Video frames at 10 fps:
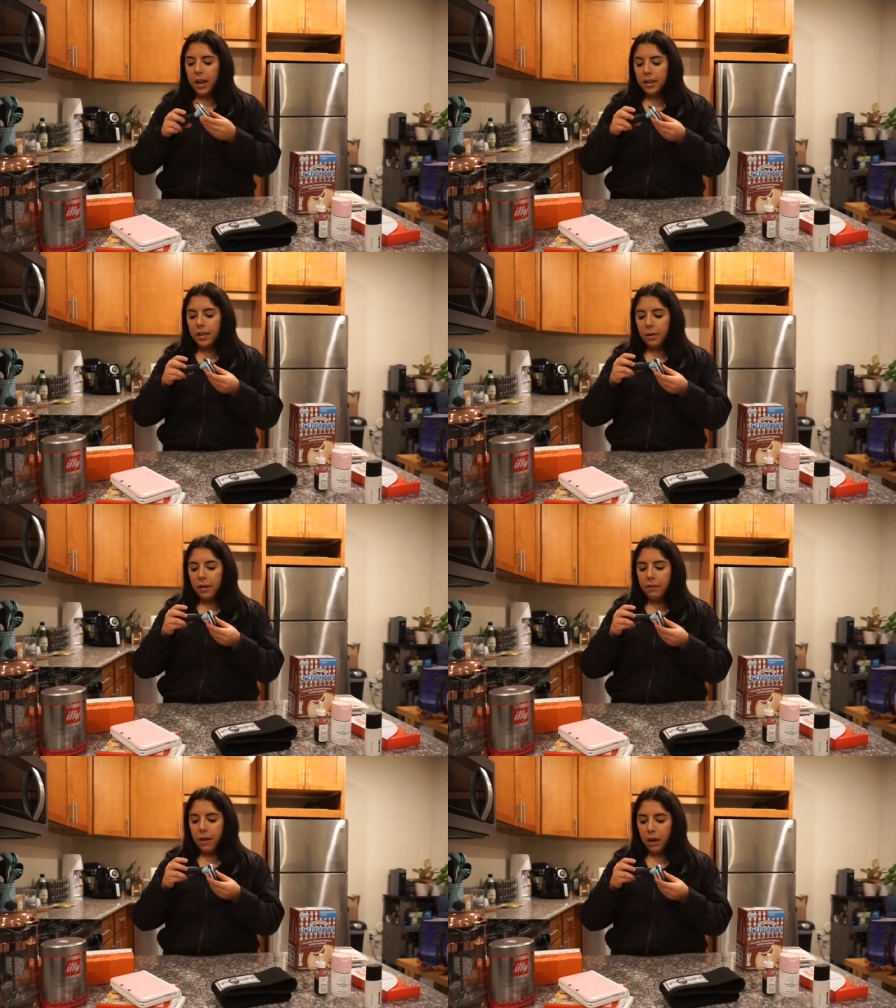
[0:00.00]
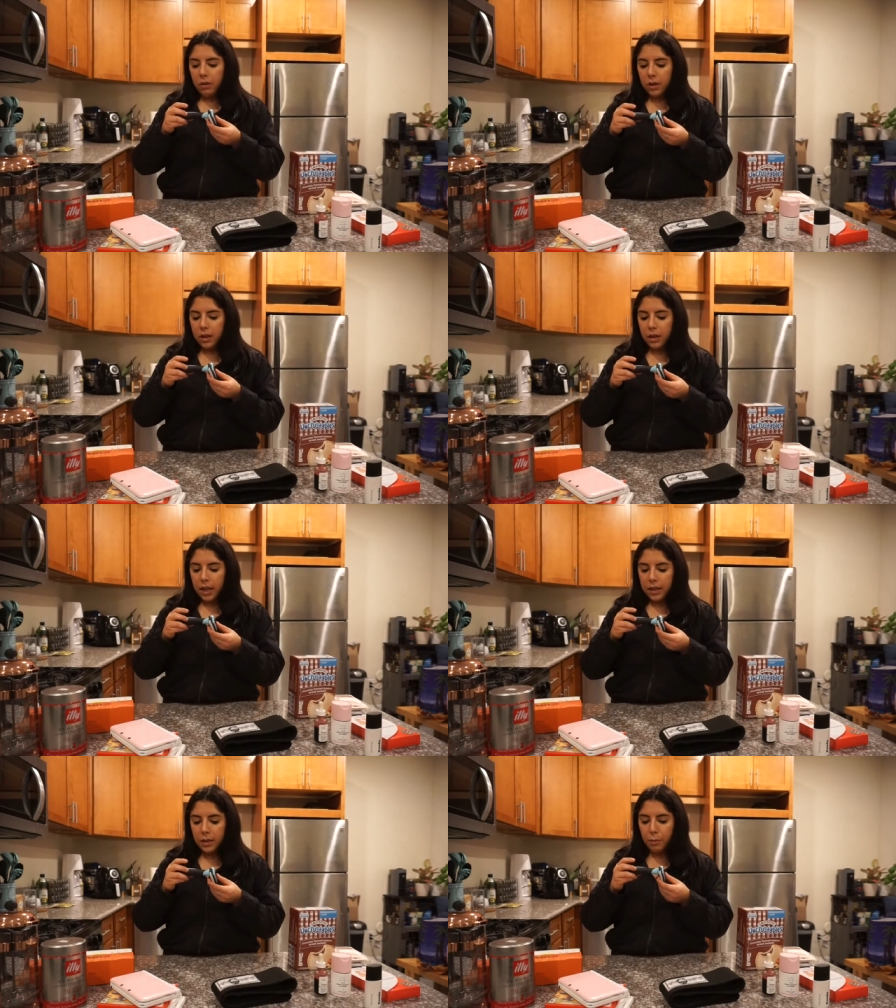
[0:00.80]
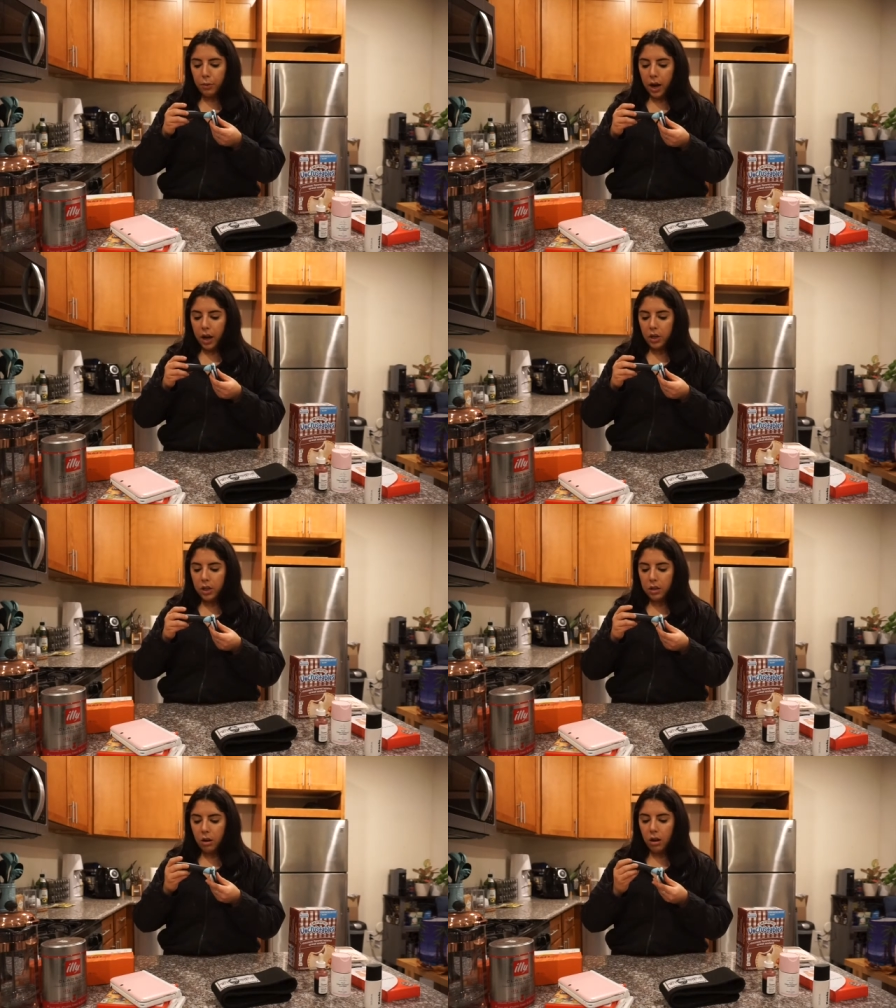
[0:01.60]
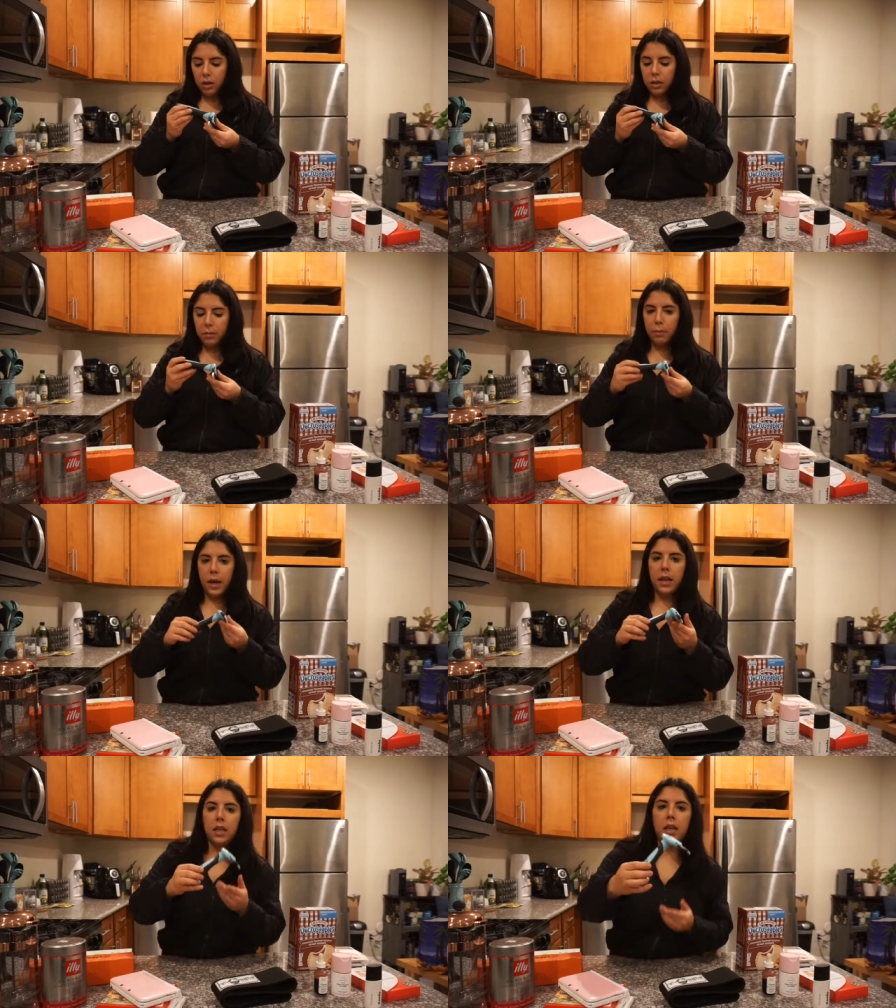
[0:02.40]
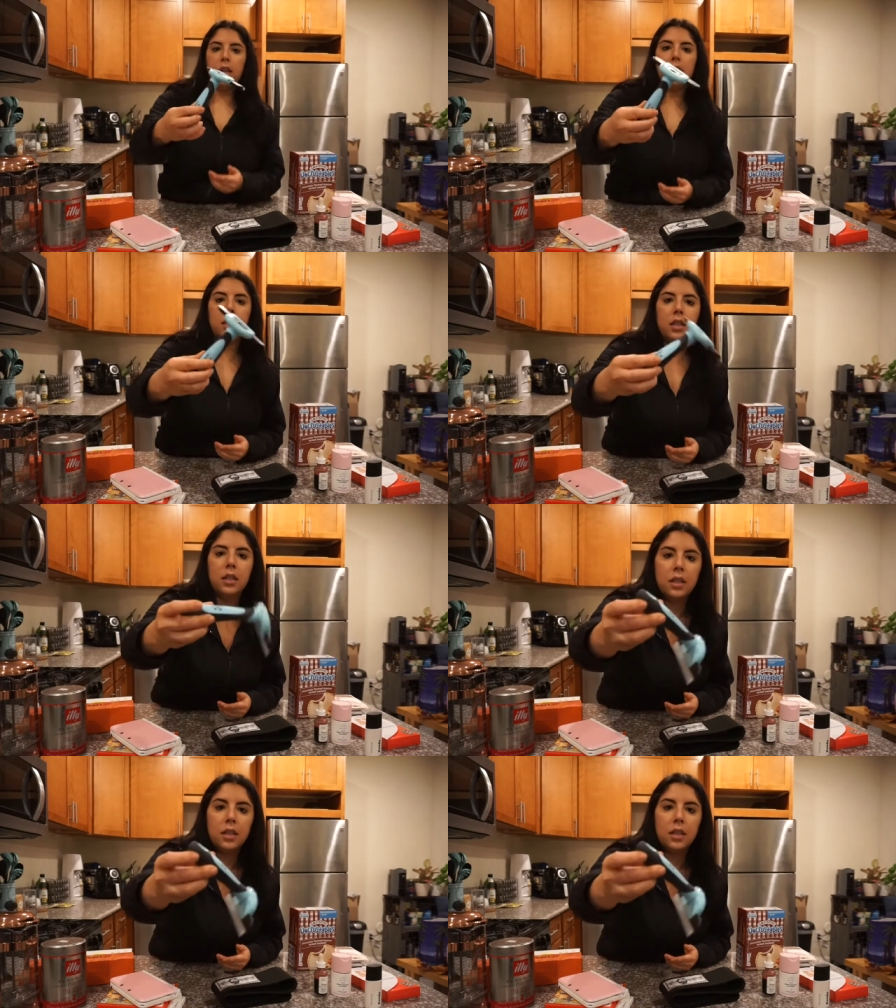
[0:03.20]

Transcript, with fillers: And so I found this brush, it's called Pet Neat.